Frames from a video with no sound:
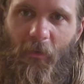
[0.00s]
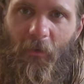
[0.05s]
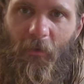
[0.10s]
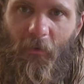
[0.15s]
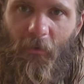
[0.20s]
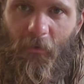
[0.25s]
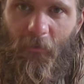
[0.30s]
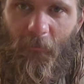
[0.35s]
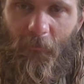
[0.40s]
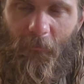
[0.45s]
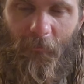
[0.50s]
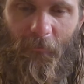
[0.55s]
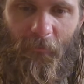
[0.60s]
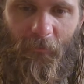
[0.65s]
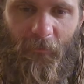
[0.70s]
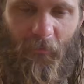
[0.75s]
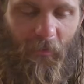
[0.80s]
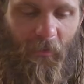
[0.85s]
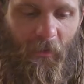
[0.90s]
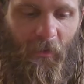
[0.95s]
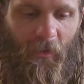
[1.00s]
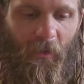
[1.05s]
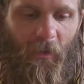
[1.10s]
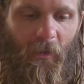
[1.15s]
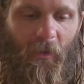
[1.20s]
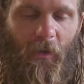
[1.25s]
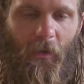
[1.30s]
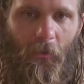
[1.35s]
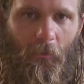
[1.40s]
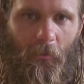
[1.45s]

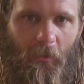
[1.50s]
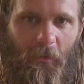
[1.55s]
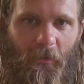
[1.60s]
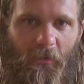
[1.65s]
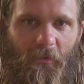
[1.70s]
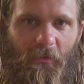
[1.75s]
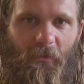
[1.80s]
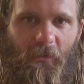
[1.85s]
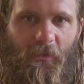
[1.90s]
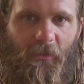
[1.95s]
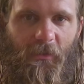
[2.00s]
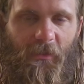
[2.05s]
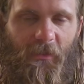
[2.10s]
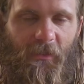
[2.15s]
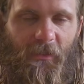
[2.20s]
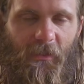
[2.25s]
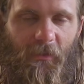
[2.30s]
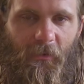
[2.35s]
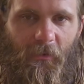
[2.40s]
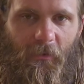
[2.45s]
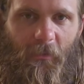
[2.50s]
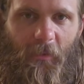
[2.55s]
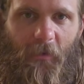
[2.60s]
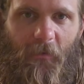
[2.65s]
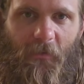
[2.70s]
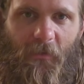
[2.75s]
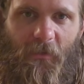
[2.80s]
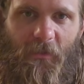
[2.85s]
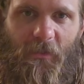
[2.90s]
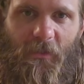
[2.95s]
I wanted to tell you
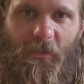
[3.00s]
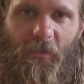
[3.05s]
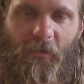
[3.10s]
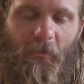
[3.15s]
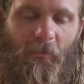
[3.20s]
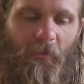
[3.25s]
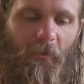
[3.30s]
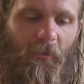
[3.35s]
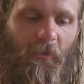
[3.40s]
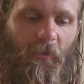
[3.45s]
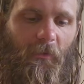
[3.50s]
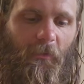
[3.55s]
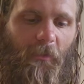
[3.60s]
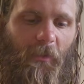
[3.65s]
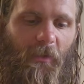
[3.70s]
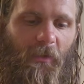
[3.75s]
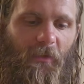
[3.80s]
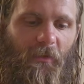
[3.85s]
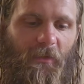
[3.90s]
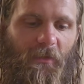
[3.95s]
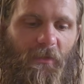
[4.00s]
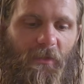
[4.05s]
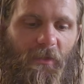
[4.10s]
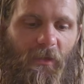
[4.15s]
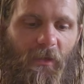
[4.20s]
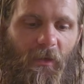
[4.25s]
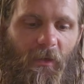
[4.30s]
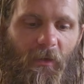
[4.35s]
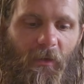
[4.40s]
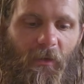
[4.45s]
about this celery though, because
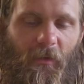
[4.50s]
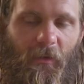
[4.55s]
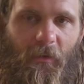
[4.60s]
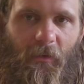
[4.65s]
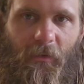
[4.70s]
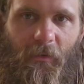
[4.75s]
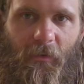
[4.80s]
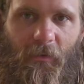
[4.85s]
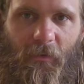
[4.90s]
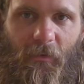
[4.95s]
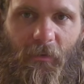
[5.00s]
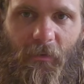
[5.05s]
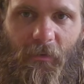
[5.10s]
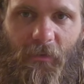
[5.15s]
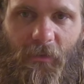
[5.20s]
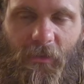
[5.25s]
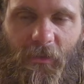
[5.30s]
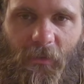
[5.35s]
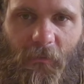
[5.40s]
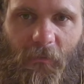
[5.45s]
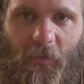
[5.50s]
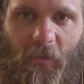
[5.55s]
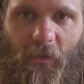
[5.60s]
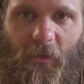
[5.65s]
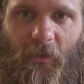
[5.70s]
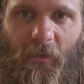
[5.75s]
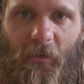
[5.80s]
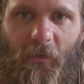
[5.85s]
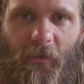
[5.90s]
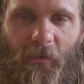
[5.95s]
it's something
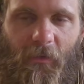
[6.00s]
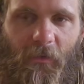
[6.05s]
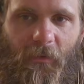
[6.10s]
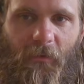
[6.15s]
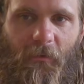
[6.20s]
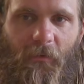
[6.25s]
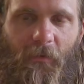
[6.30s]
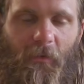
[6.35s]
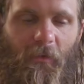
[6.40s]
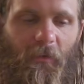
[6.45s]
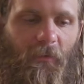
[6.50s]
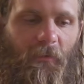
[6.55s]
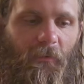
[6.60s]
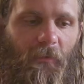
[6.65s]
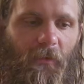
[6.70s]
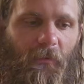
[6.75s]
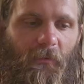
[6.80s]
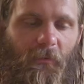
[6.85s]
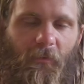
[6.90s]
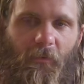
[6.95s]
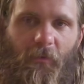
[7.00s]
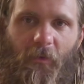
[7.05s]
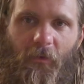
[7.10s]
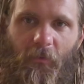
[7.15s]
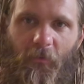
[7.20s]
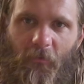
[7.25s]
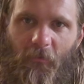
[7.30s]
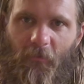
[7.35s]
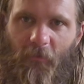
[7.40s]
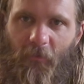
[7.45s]
I
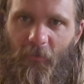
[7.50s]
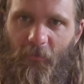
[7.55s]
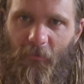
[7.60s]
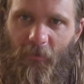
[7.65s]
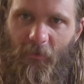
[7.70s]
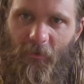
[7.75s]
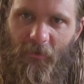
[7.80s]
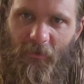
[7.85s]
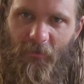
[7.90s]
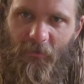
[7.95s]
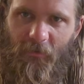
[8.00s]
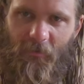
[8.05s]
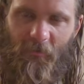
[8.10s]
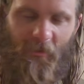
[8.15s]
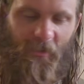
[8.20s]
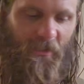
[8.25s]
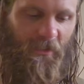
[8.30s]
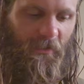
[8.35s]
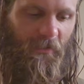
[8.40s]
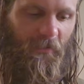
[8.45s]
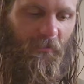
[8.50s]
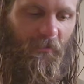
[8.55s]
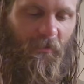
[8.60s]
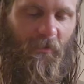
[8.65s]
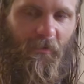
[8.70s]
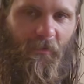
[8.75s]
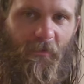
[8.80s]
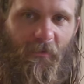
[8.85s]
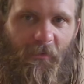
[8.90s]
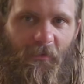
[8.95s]
hold very dear to myself.
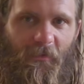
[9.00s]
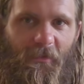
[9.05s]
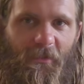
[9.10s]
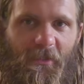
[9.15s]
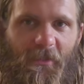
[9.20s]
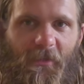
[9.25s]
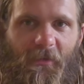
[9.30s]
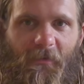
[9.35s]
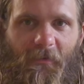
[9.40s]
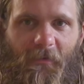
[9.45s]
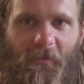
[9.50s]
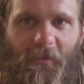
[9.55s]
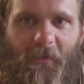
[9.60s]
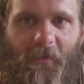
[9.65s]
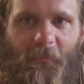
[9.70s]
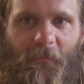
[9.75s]
The celery.